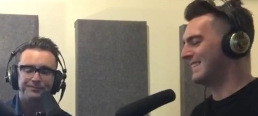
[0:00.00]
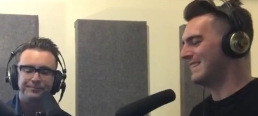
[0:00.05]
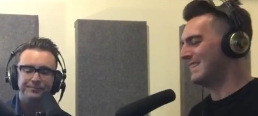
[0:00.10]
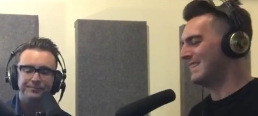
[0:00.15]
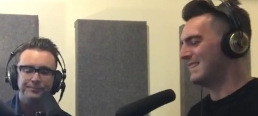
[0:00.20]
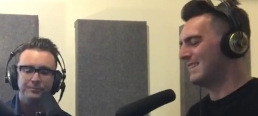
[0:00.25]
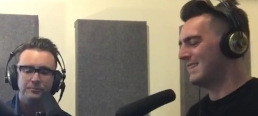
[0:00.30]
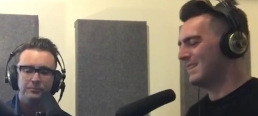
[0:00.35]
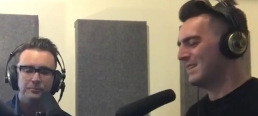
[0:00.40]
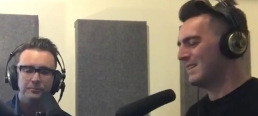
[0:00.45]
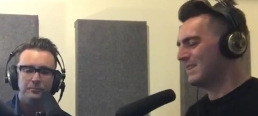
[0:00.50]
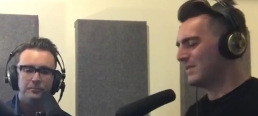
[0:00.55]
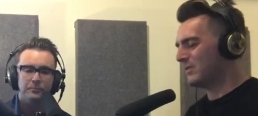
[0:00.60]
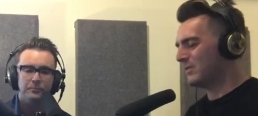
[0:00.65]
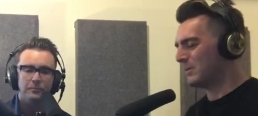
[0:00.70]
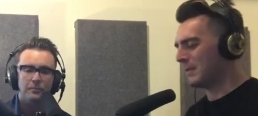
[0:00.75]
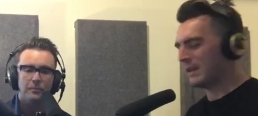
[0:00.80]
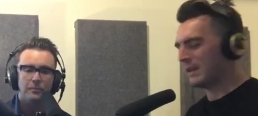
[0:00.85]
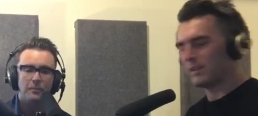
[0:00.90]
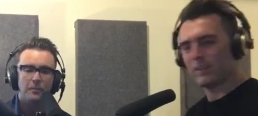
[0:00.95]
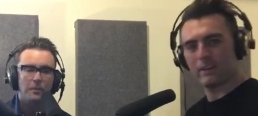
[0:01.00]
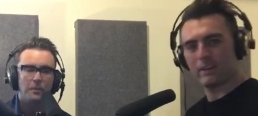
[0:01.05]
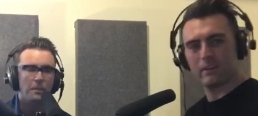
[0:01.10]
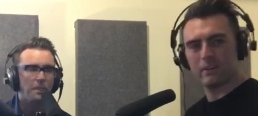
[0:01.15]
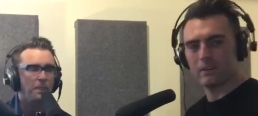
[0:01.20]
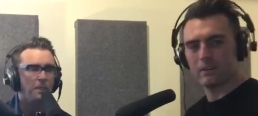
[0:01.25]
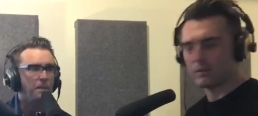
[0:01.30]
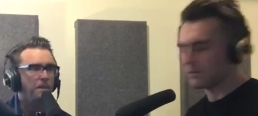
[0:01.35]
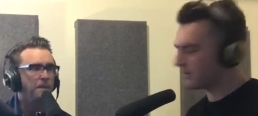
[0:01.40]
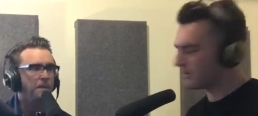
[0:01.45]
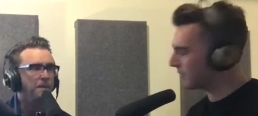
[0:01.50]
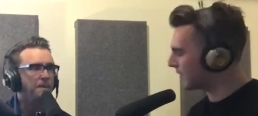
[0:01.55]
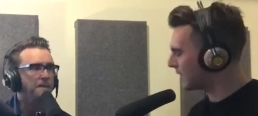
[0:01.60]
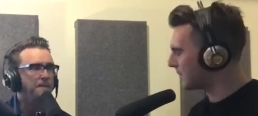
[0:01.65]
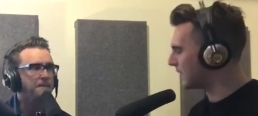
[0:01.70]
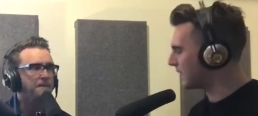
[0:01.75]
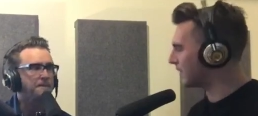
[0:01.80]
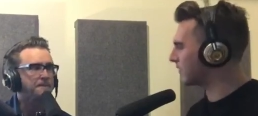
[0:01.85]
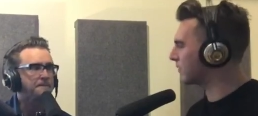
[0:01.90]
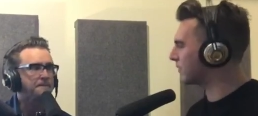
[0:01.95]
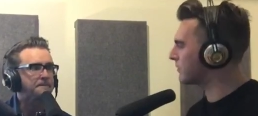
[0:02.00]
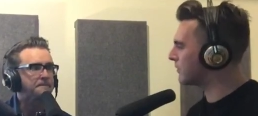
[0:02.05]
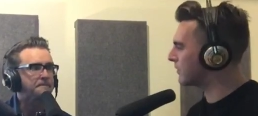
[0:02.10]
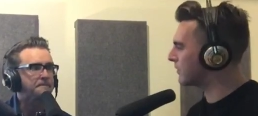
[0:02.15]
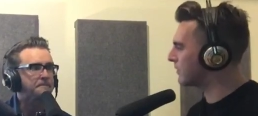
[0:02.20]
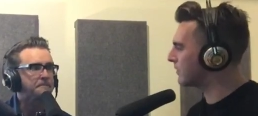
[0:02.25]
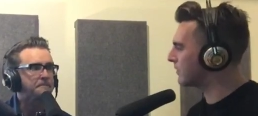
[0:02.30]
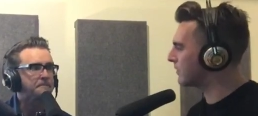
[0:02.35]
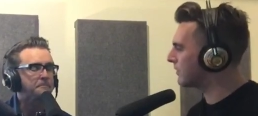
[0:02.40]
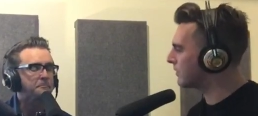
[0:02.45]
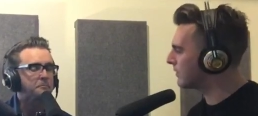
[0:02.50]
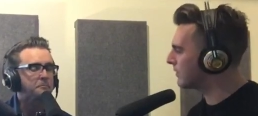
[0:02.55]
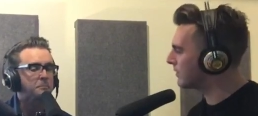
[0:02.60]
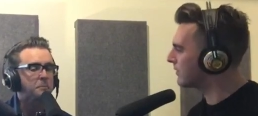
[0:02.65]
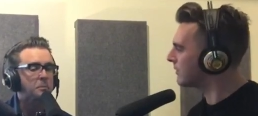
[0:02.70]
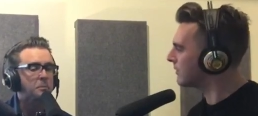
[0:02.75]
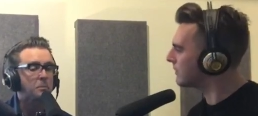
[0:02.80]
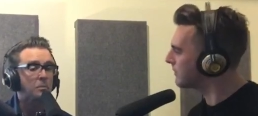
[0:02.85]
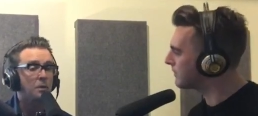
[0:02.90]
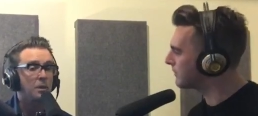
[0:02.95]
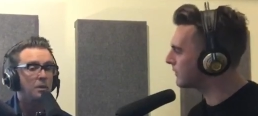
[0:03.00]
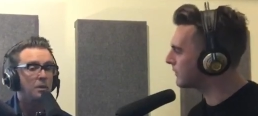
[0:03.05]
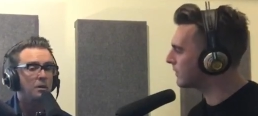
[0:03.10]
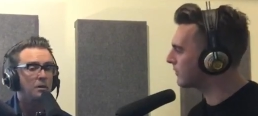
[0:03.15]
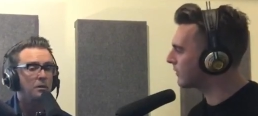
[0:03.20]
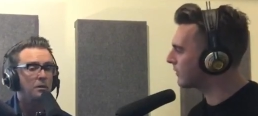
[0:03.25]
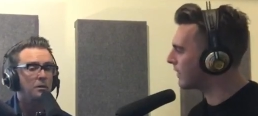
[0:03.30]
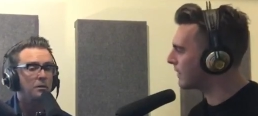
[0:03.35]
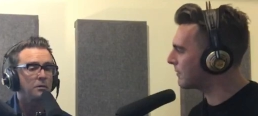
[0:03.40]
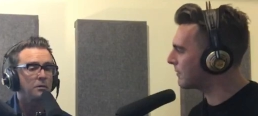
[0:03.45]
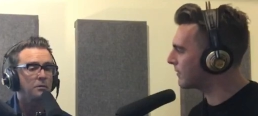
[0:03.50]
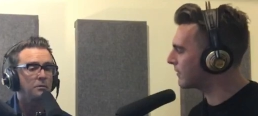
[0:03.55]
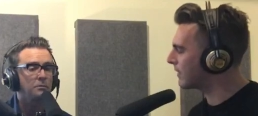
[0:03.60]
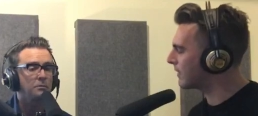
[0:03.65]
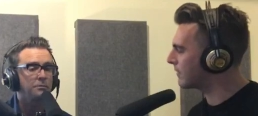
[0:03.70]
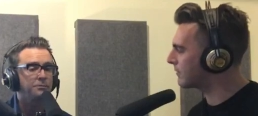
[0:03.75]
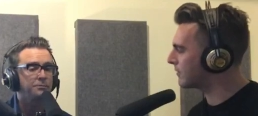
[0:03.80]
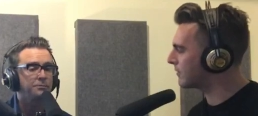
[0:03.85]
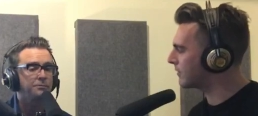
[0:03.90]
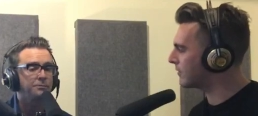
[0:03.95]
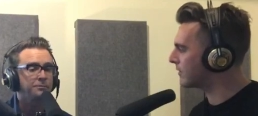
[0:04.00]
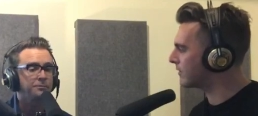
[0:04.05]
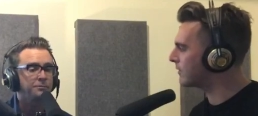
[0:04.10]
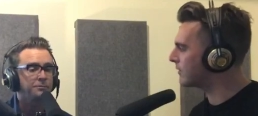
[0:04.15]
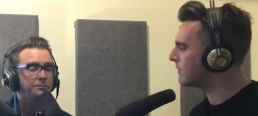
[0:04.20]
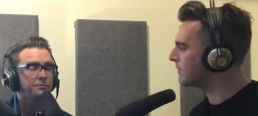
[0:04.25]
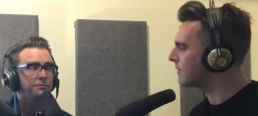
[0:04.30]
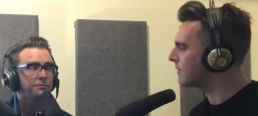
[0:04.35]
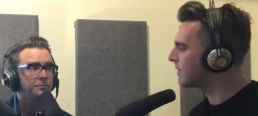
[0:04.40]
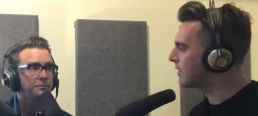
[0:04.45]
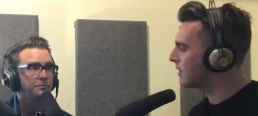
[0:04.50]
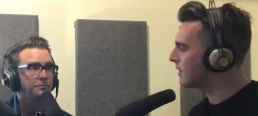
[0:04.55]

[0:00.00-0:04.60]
Speaker 1: very good. Well, mate, thank you very much for your time this afternoon